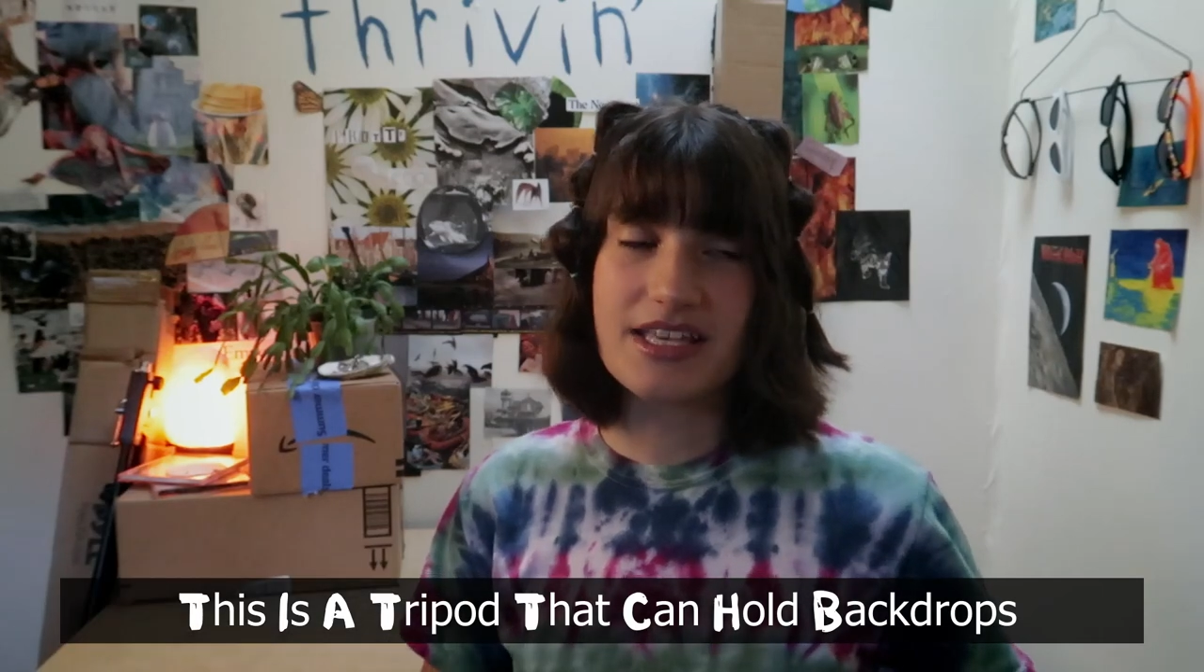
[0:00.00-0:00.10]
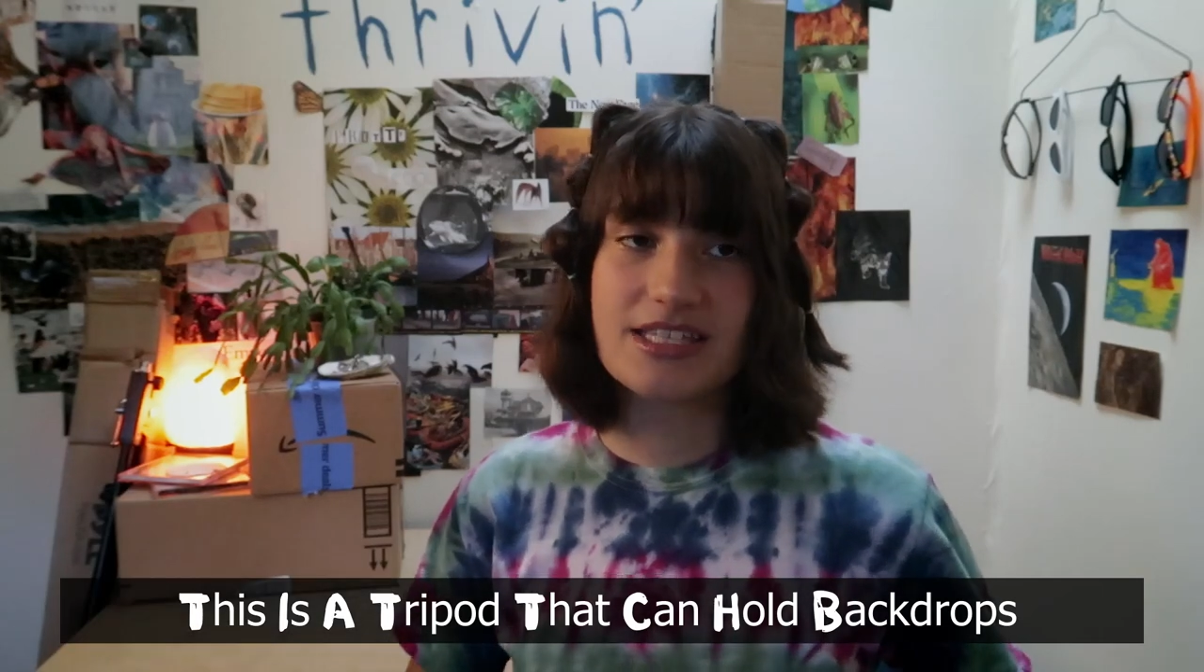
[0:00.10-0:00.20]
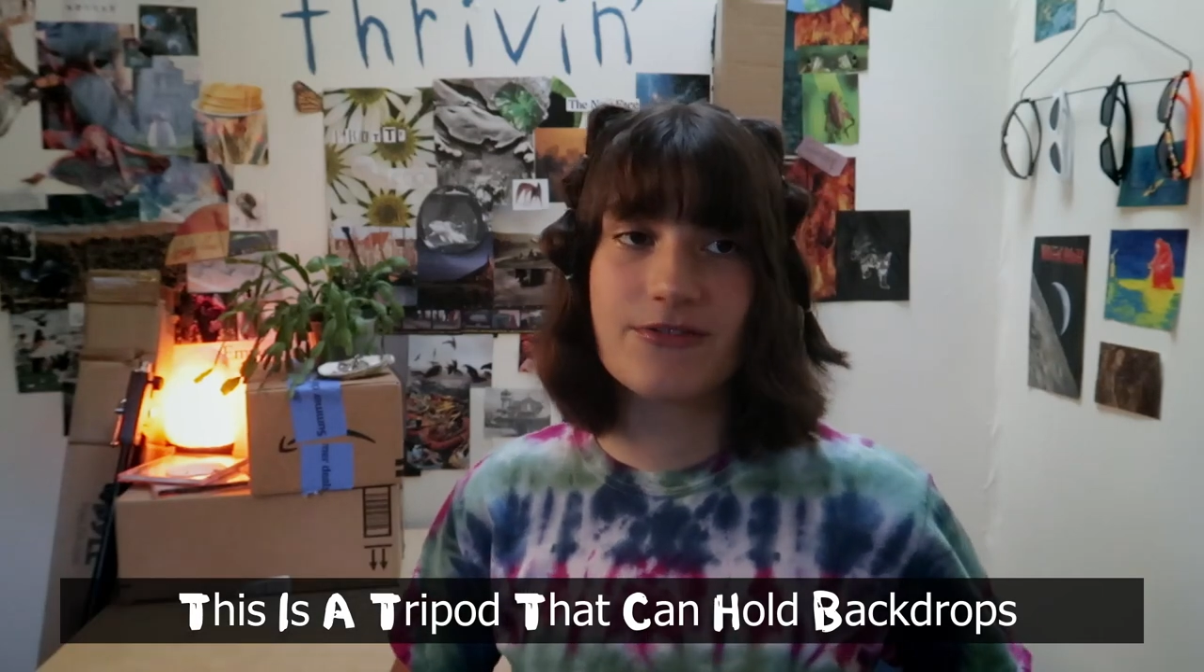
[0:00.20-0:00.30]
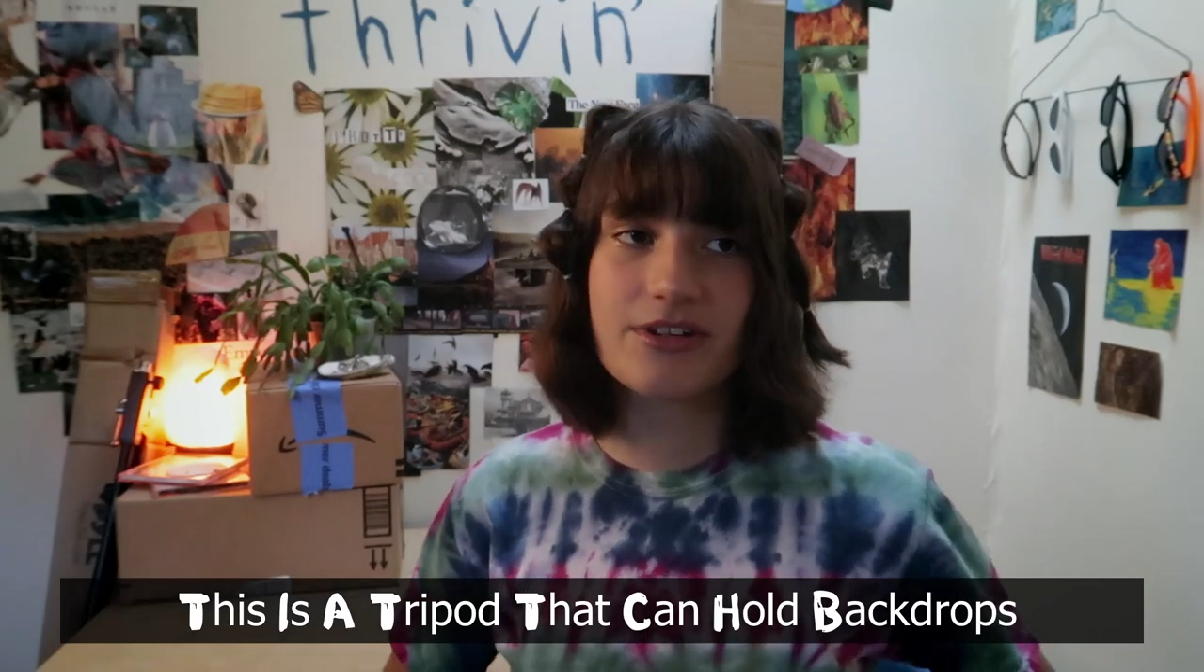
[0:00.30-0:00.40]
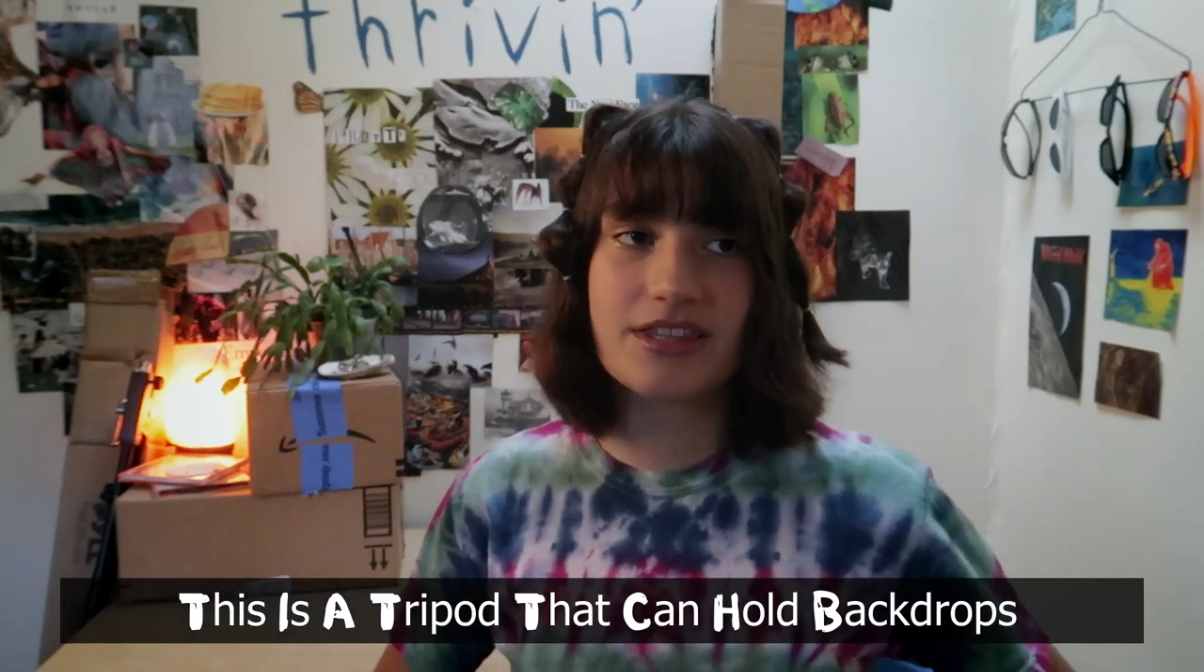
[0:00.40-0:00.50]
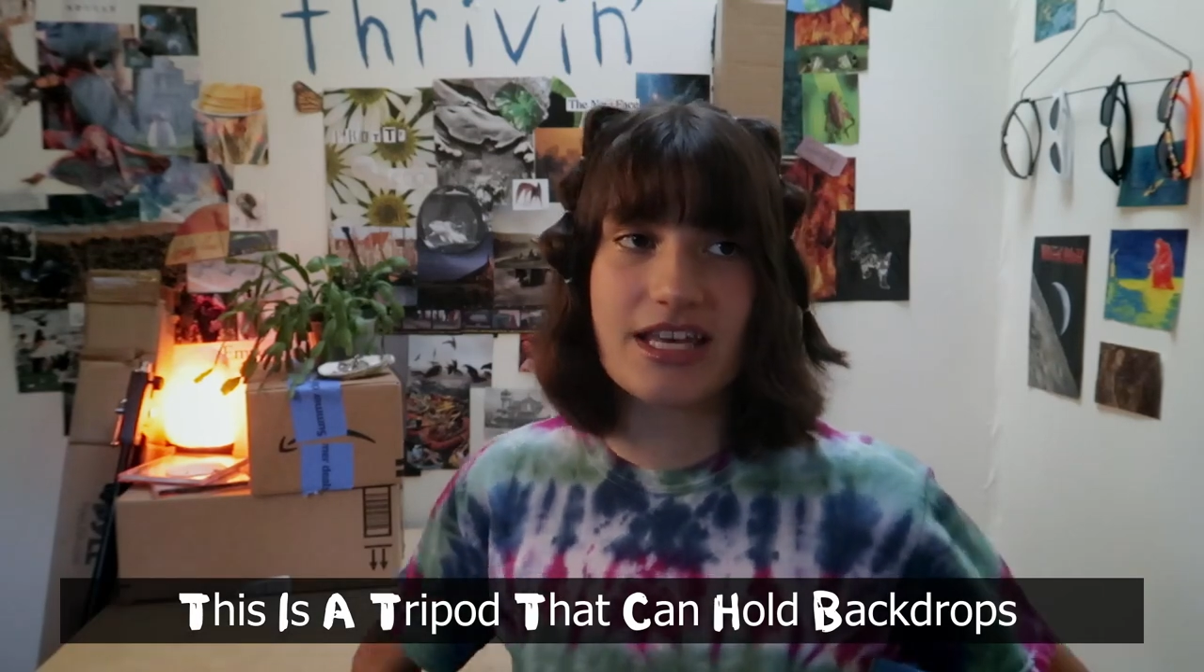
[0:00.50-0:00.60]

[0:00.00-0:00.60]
and different